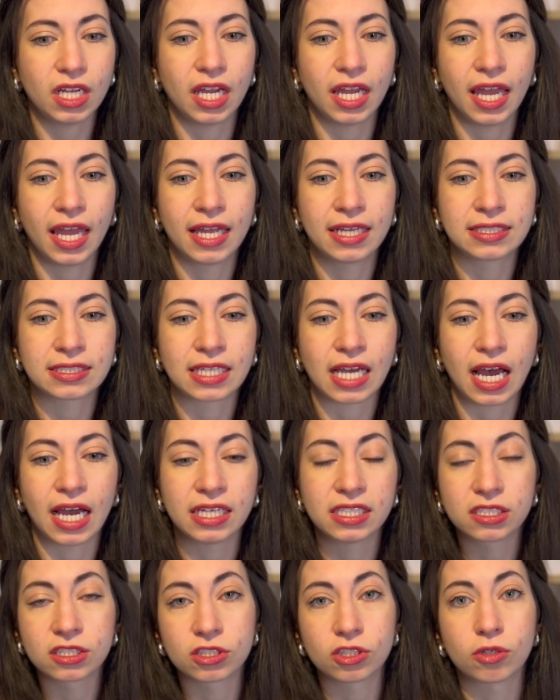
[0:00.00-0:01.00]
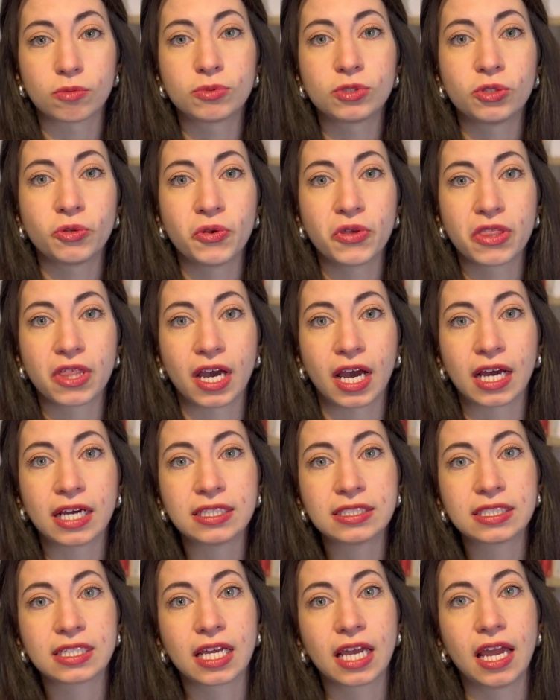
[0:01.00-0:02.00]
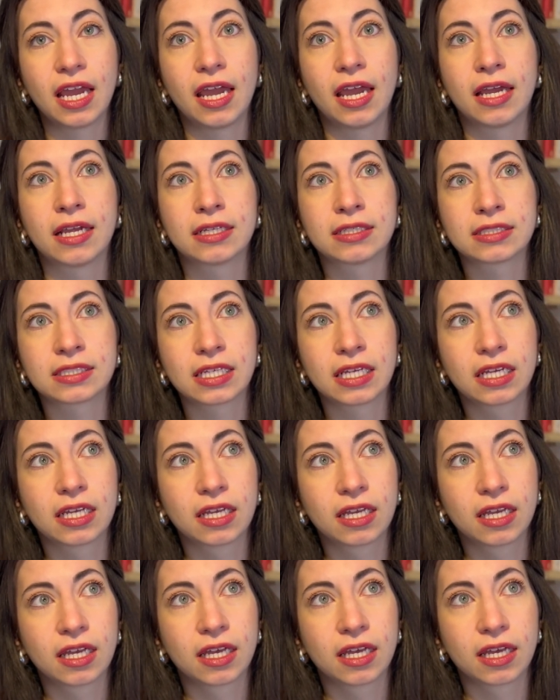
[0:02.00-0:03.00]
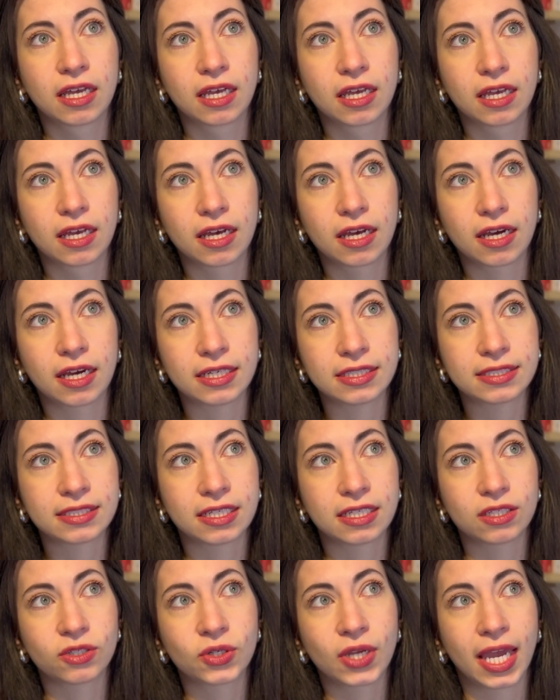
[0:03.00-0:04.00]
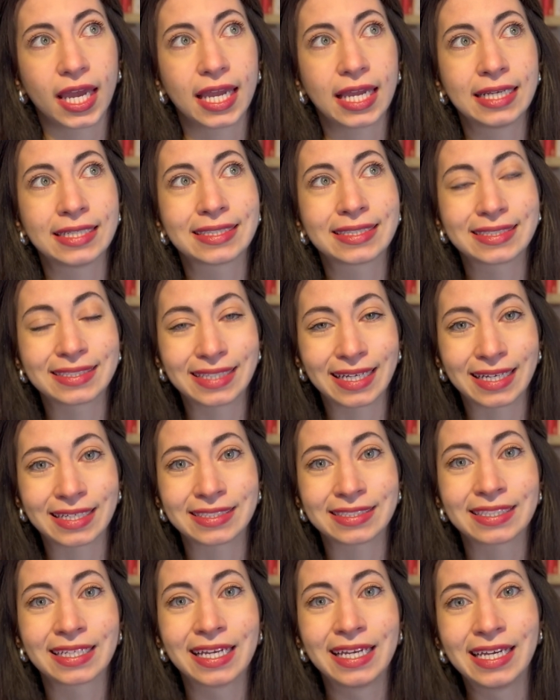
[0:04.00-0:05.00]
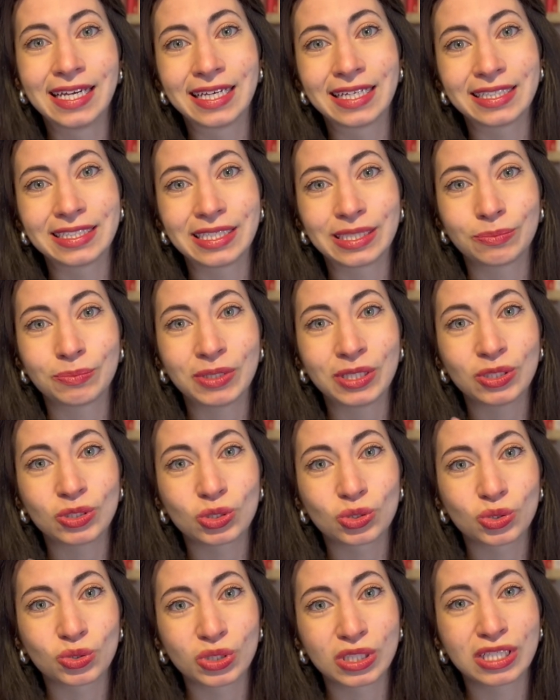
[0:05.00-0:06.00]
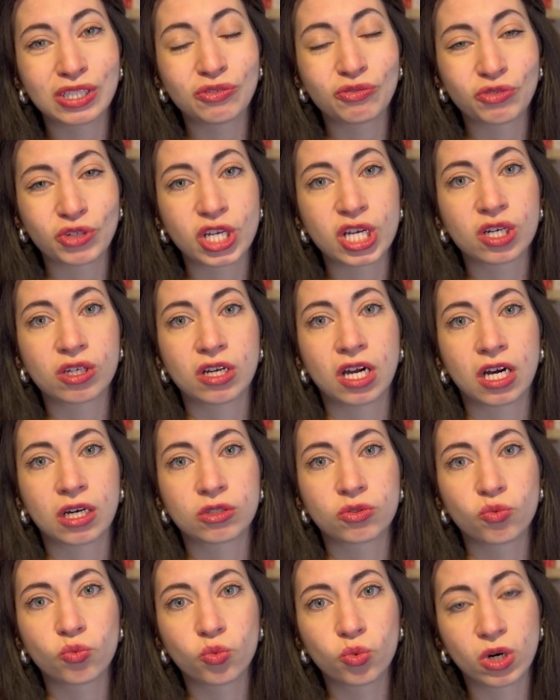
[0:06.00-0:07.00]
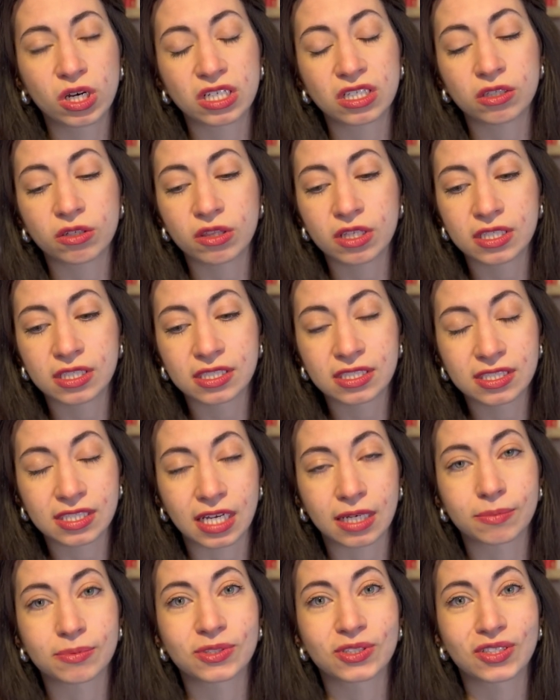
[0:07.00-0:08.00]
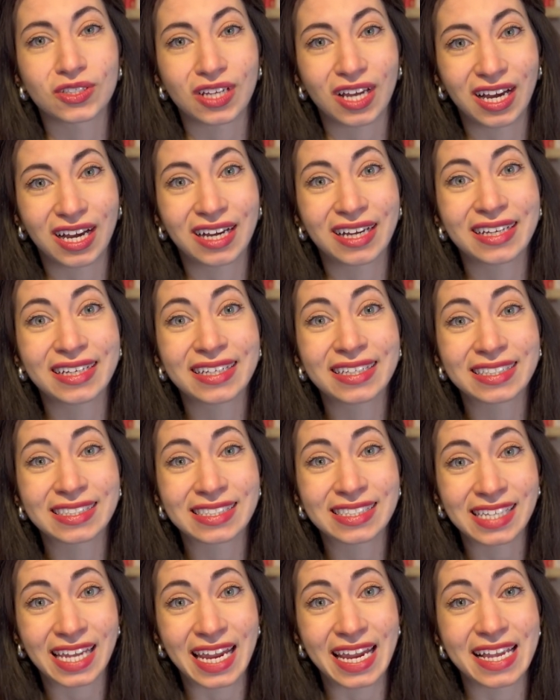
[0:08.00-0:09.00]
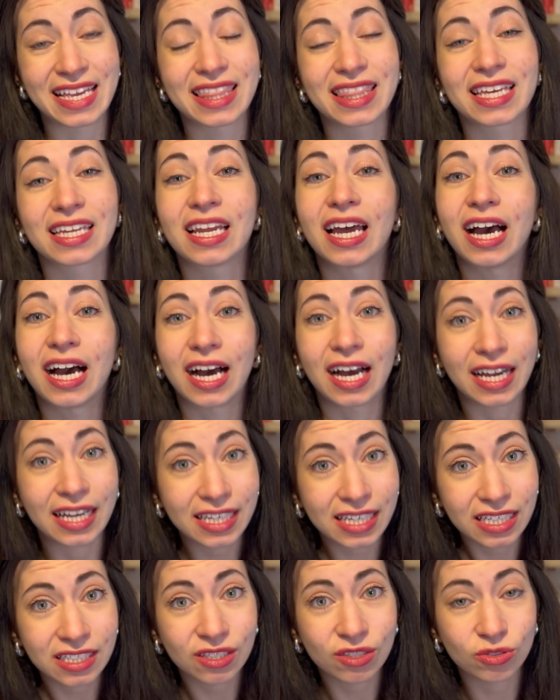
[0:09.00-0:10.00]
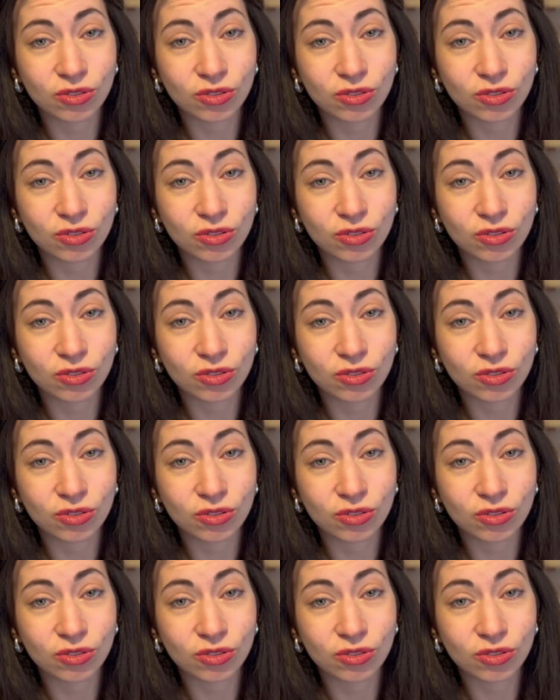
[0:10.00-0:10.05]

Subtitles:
And I stopped doing that, and I said, okay, instead, let me really figure out what are the steps that I can take, that I can